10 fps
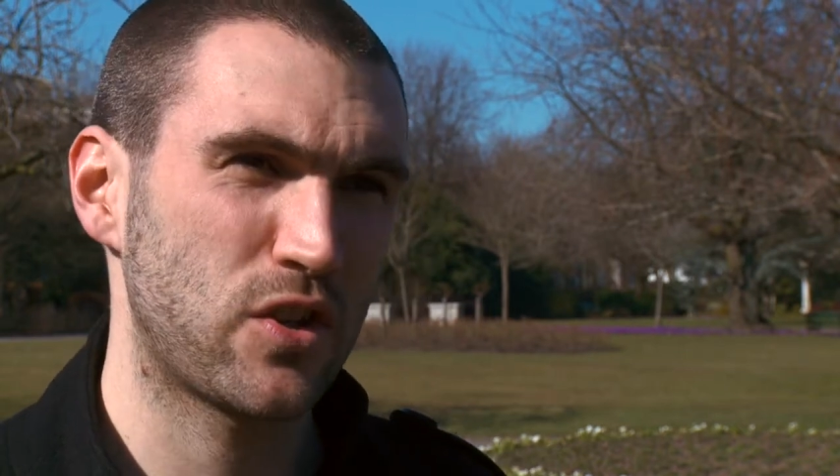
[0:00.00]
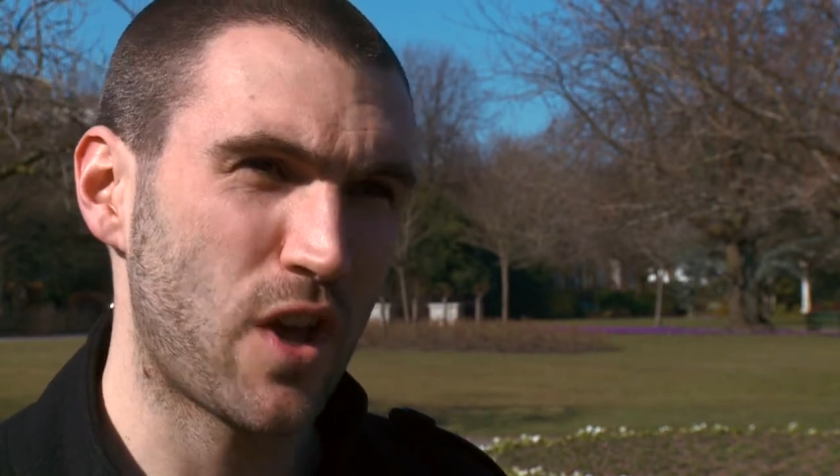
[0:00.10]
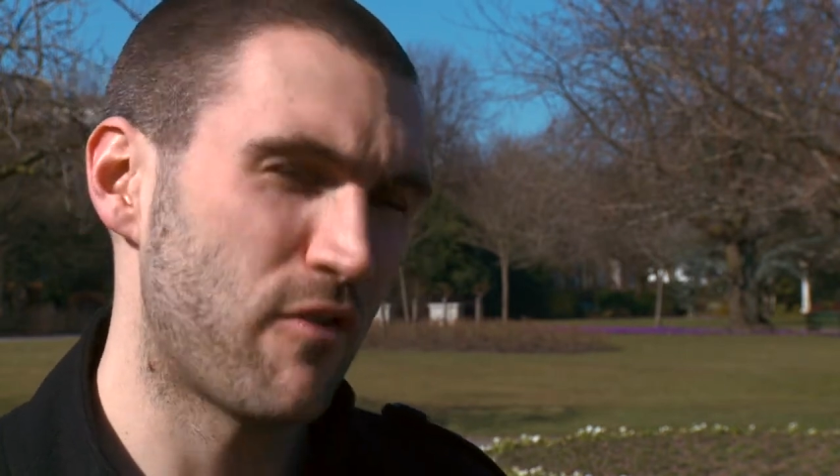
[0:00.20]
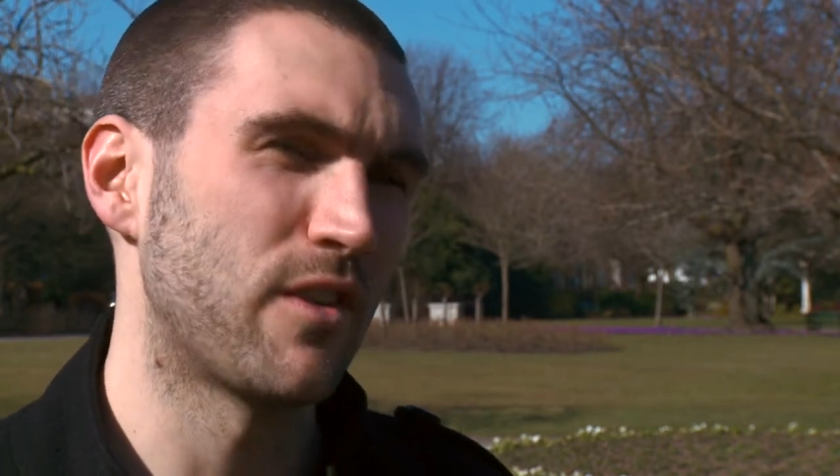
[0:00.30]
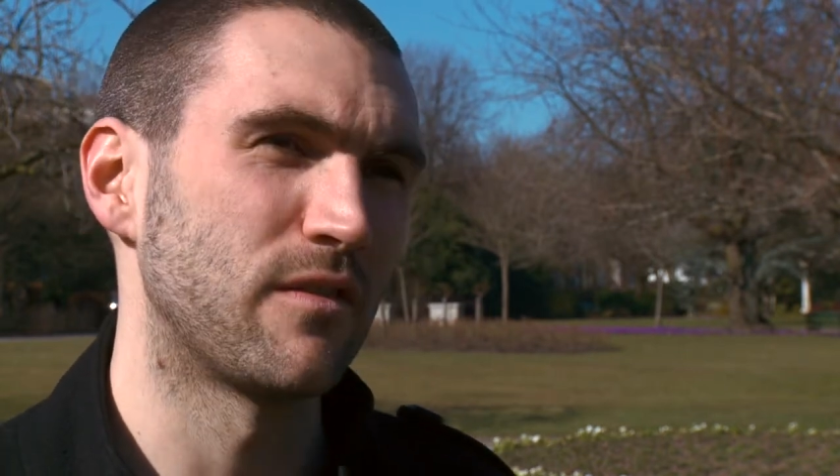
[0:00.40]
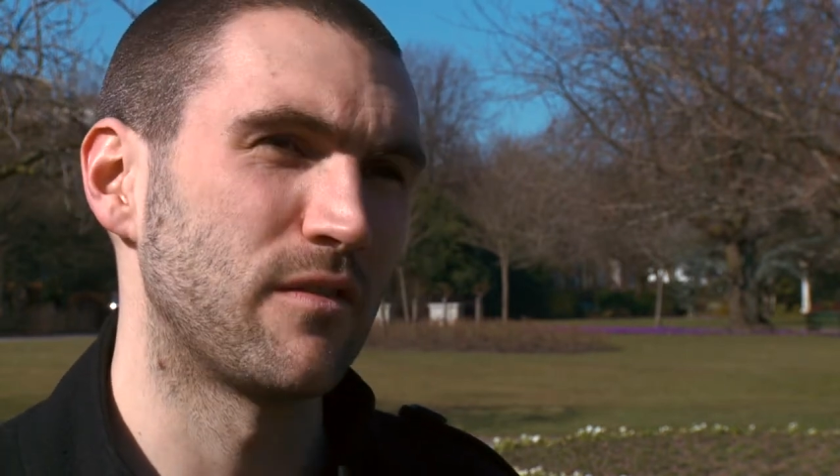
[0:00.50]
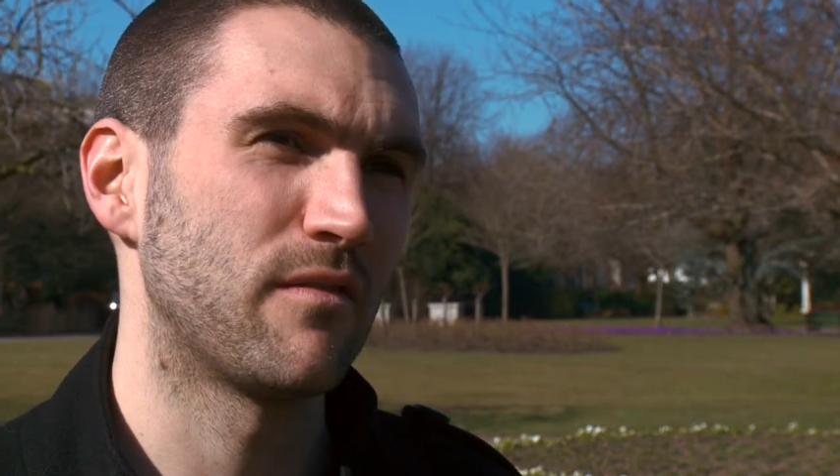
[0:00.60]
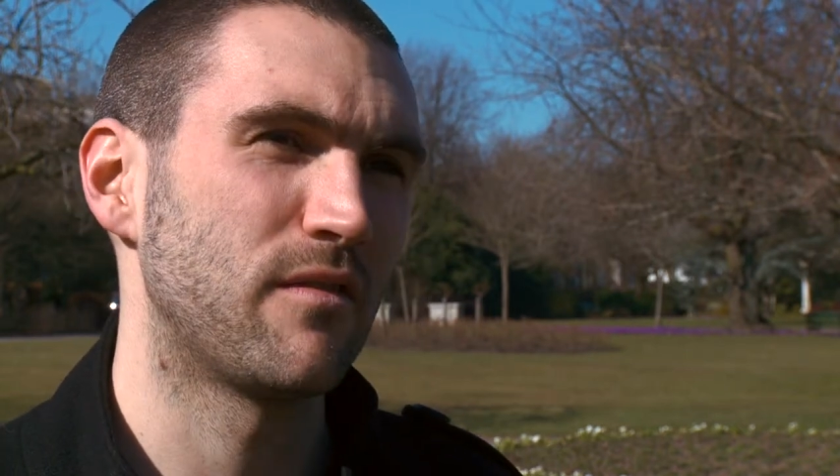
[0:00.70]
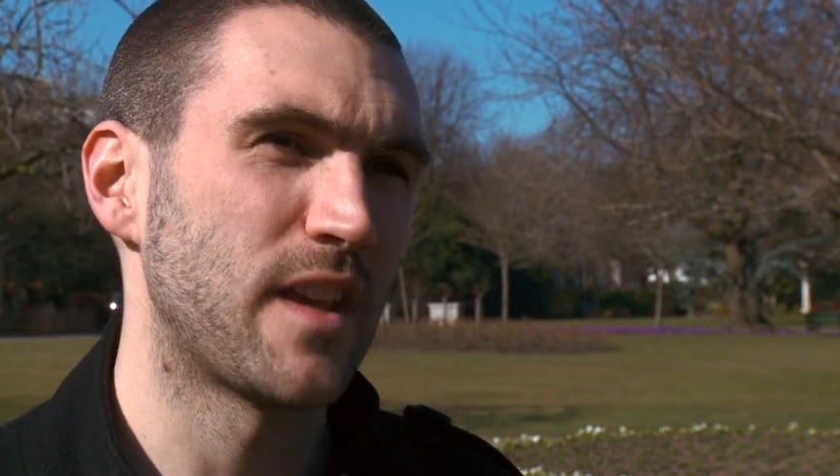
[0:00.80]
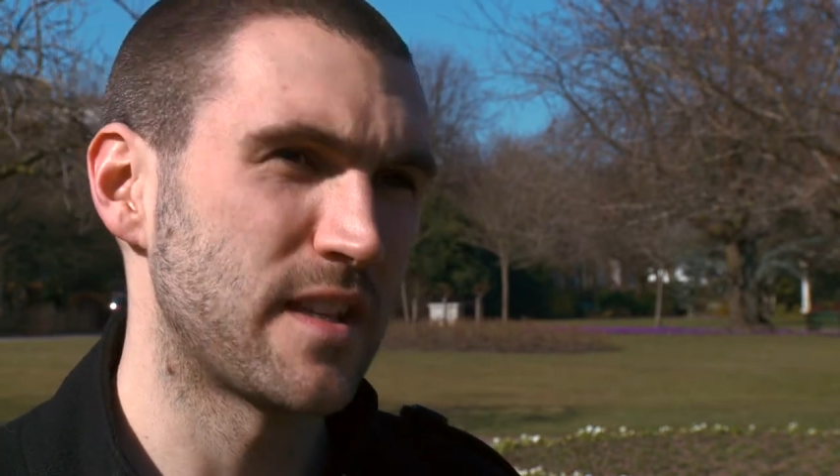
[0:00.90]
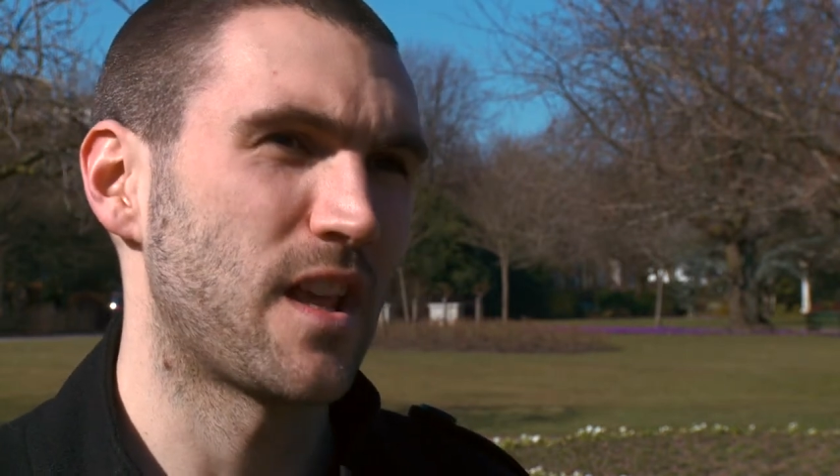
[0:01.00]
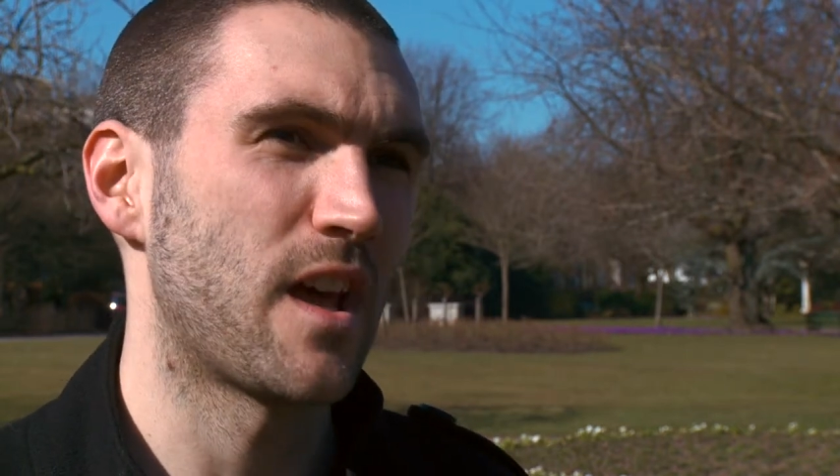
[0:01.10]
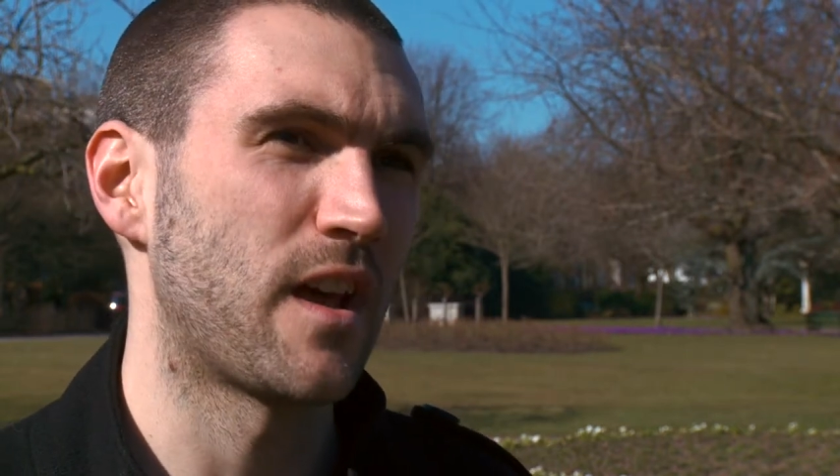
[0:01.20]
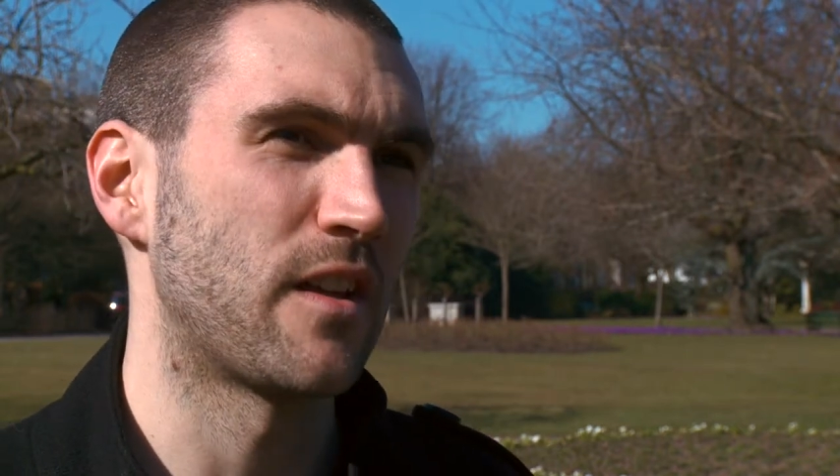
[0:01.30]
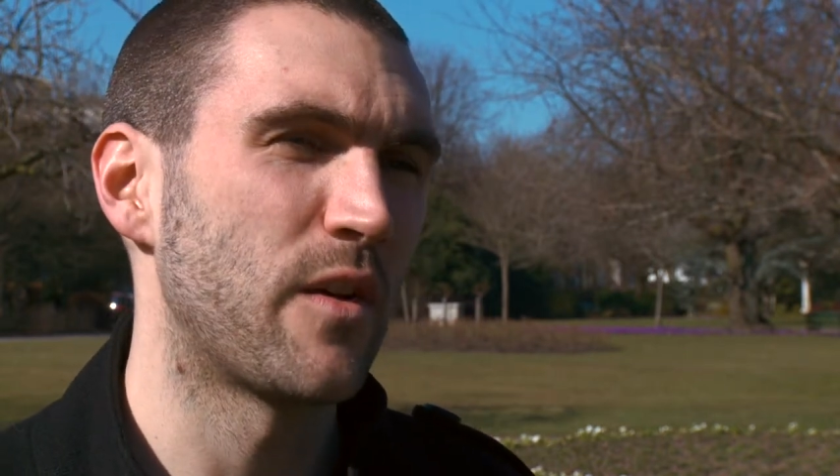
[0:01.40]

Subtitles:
current things that are